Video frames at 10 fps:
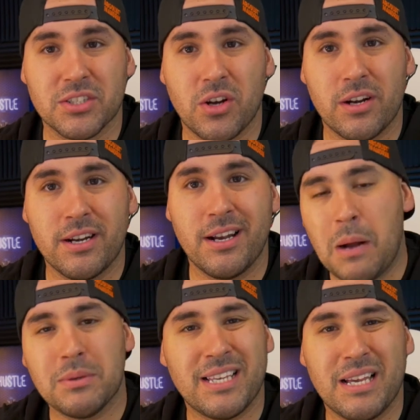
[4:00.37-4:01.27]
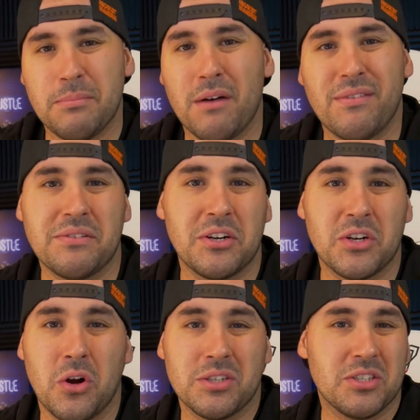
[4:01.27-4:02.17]
started. I would say about
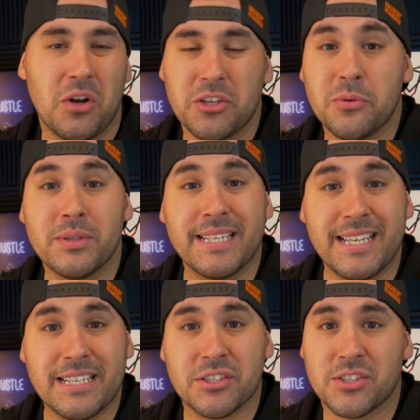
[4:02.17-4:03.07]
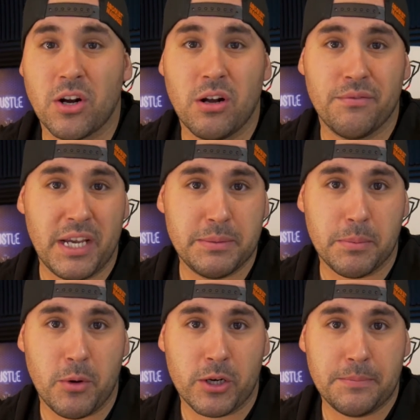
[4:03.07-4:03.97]
$500 is all you really need to start on Facebook
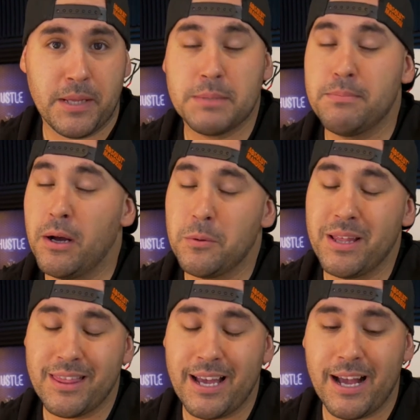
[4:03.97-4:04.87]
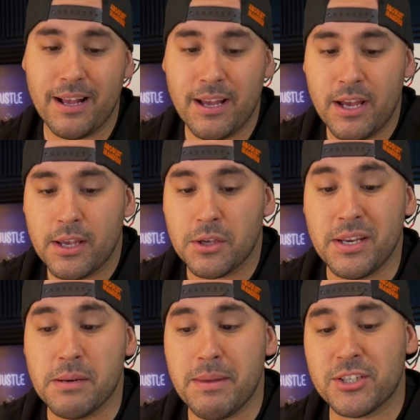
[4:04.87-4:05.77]
Marketplace. But with that, you
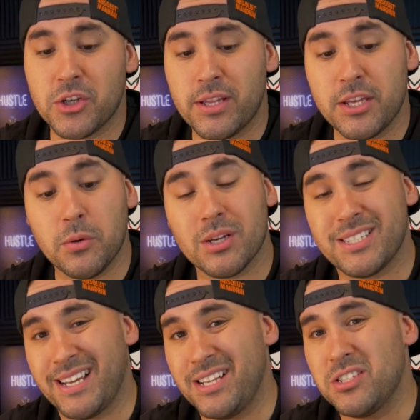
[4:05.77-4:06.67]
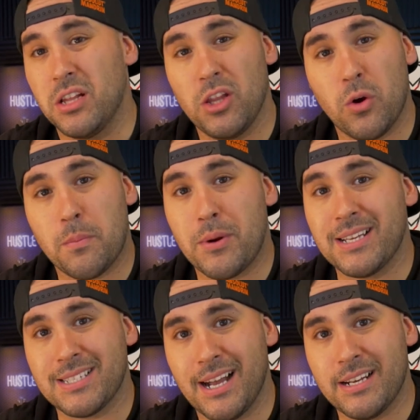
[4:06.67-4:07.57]
need to make sure that you are sticking to lower
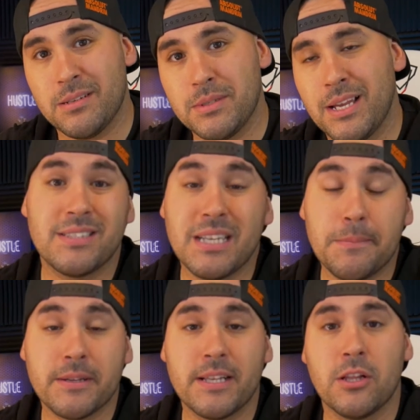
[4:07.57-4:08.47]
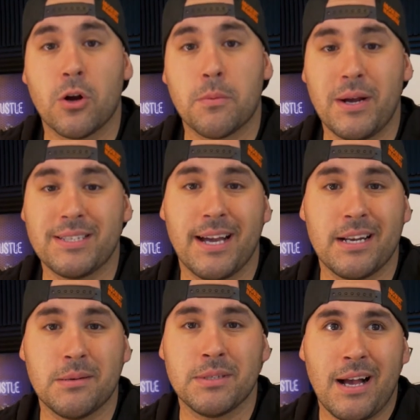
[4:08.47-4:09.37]
priced items. Typically, lower priced
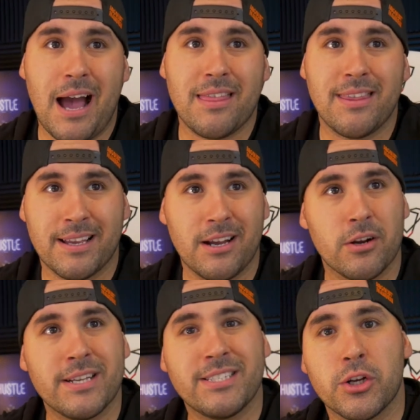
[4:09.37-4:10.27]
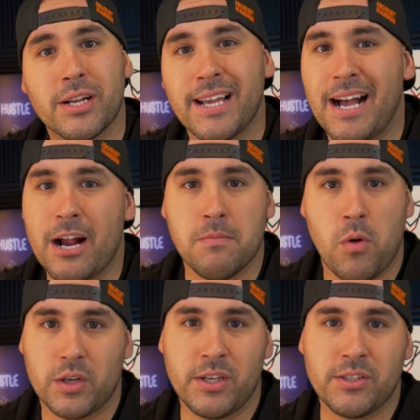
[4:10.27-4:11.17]
items, I think, are easier to get higher
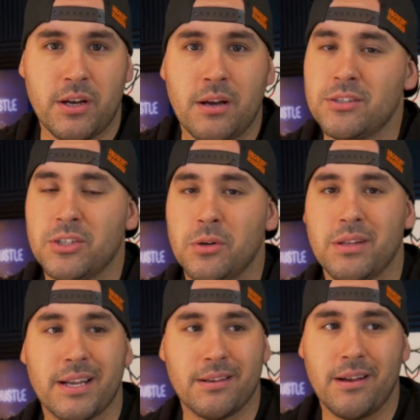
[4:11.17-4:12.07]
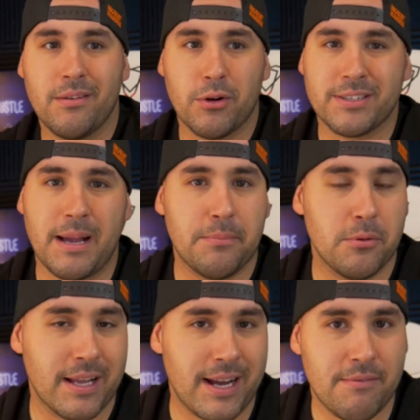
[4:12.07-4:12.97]
margins on. So like, for example,
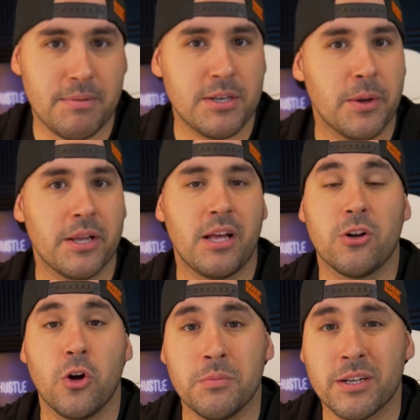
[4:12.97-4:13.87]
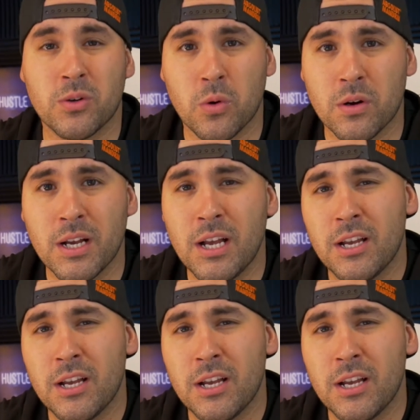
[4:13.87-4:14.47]
like I've been doing a lot of home decor.